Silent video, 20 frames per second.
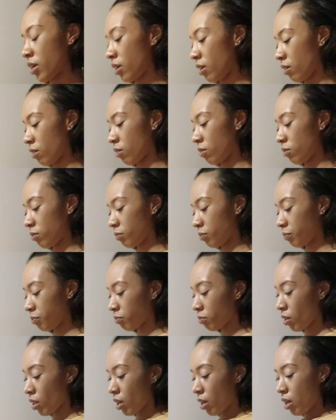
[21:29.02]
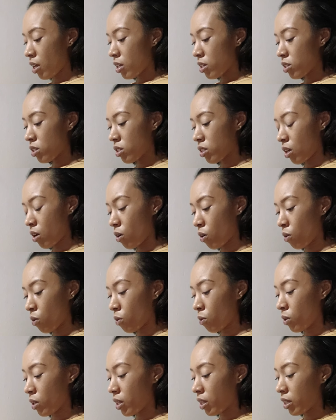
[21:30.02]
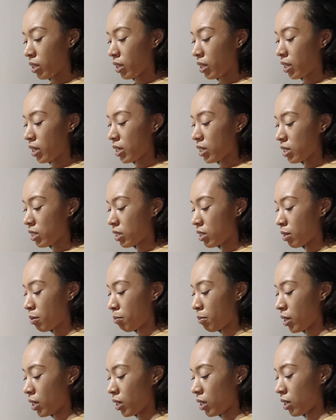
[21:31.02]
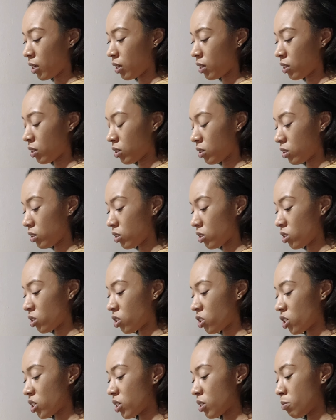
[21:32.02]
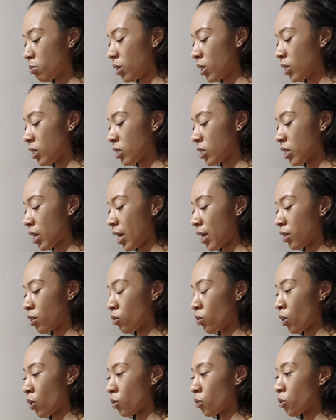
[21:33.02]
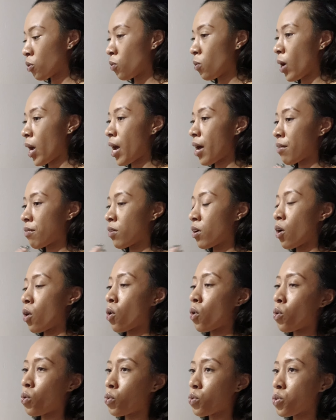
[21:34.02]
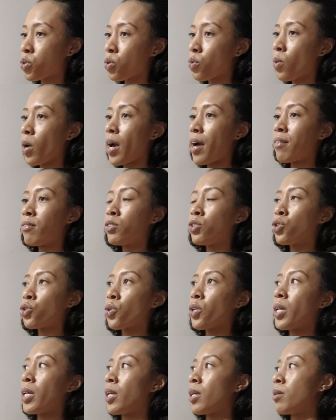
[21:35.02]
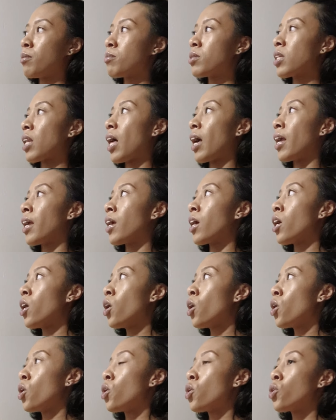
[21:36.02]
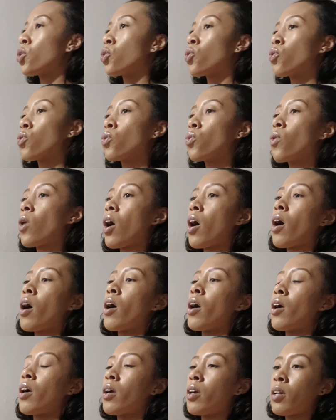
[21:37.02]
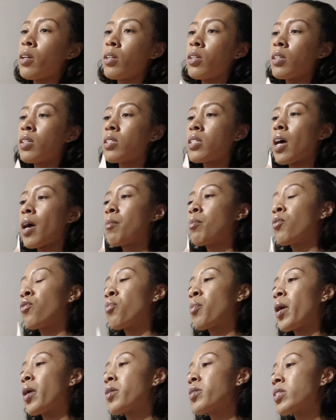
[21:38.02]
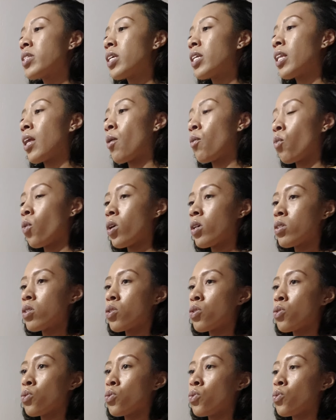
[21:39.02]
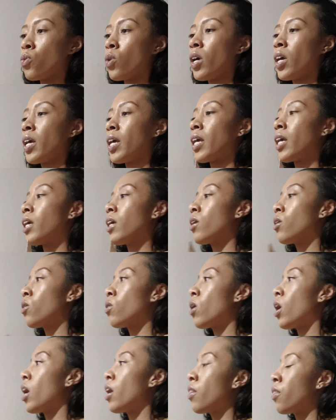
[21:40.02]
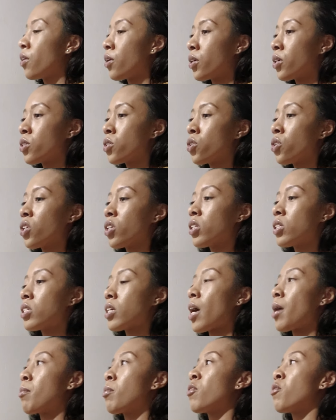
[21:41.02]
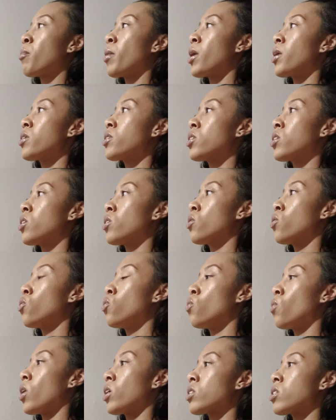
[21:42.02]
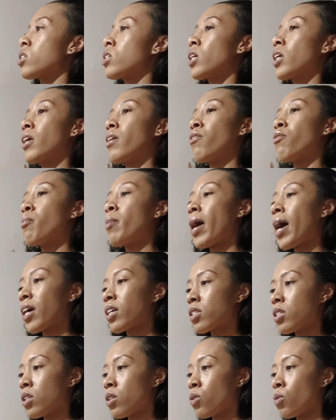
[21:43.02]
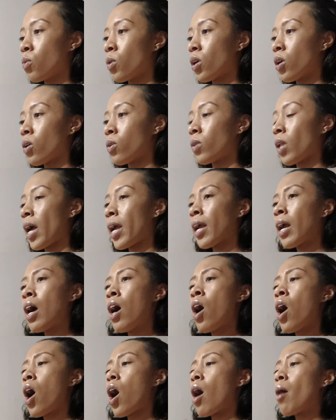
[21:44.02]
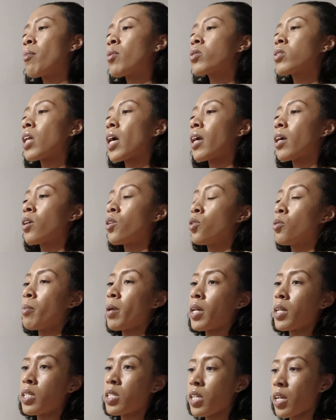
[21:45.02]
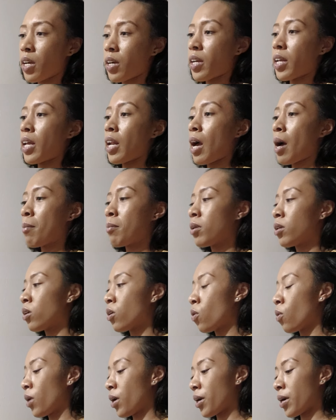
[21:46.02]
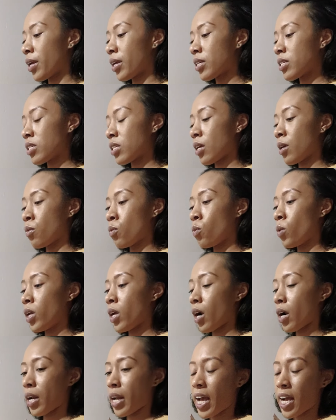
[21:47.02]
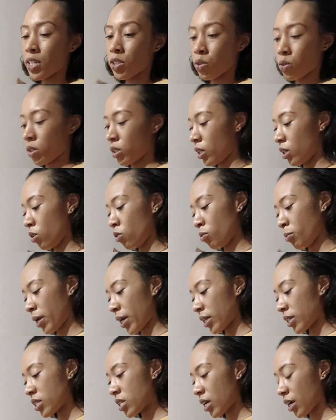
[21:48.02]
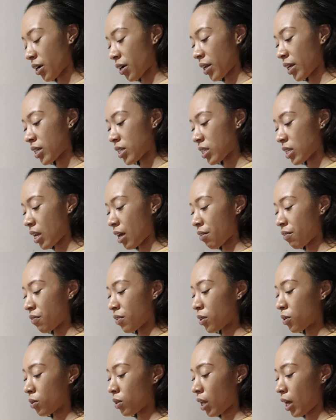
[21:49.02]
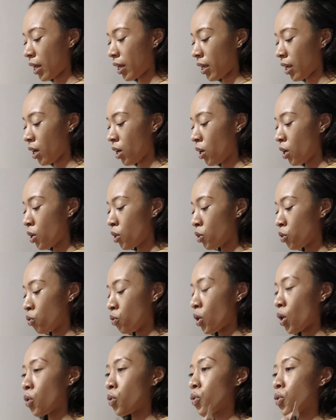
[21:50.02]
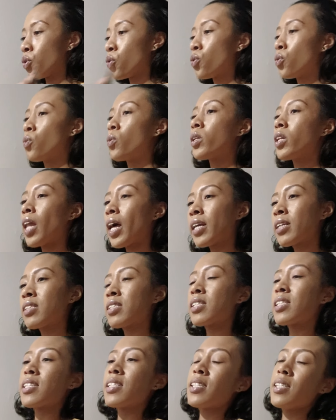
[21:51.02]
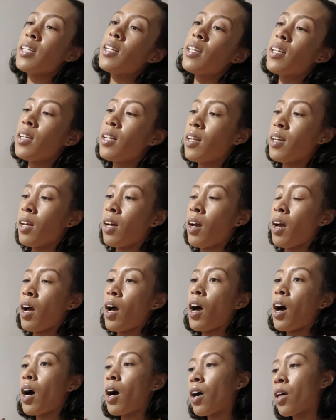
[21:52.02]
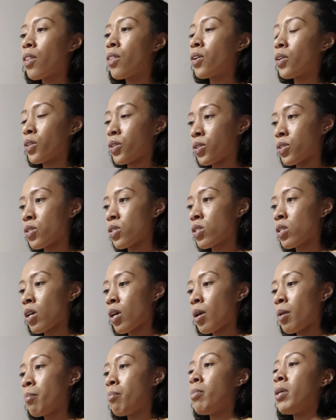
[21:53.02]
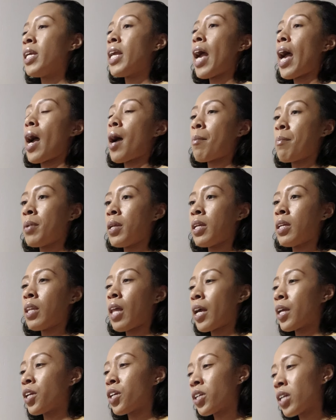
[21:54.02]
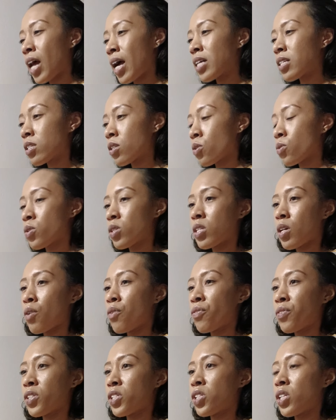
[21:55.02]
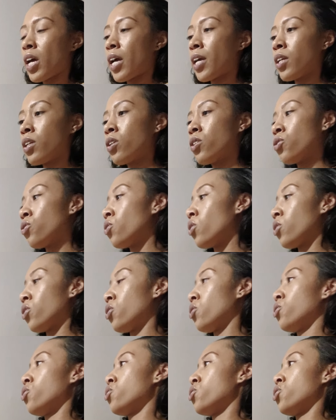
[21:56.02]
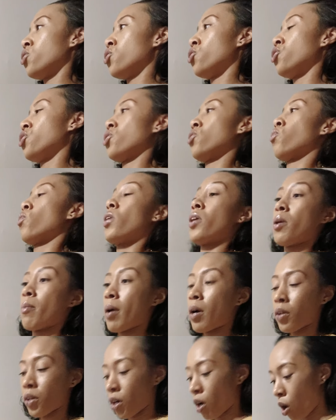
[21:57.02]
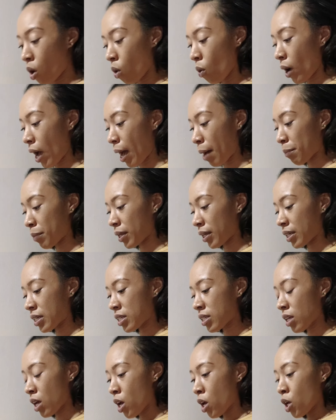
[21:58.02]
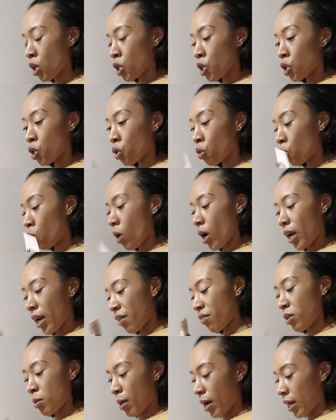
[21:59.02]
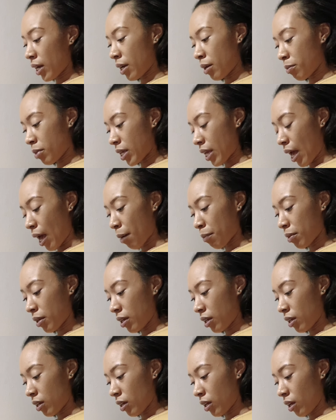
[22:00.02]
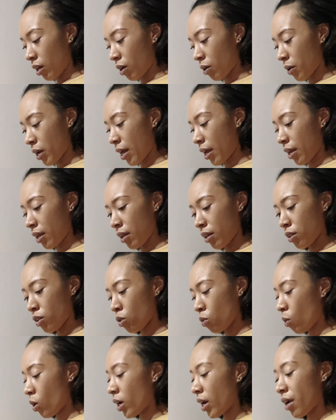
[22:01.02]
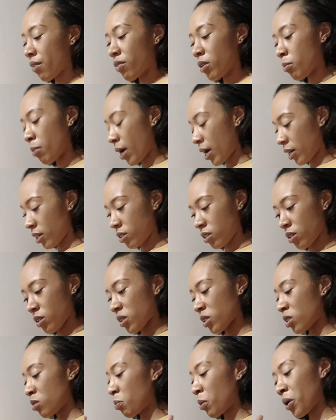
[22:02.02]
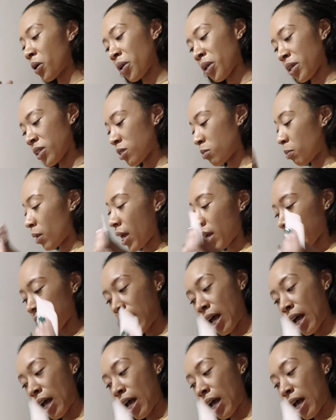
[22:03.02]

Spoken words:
Hill. So this to me just means that, you have goals, you have dreams. Like you are the type of person that want to heal others. You're the type of person who wants to give back to the world, like almost like a humanitarian. I'm an Aquarius and we are naturally humanitarians. And I feel like, you would like to see others be happy. Like you're not so selfish that you just worry about your own happiness. You want everybody to be happy, okay? You want everybody to experience black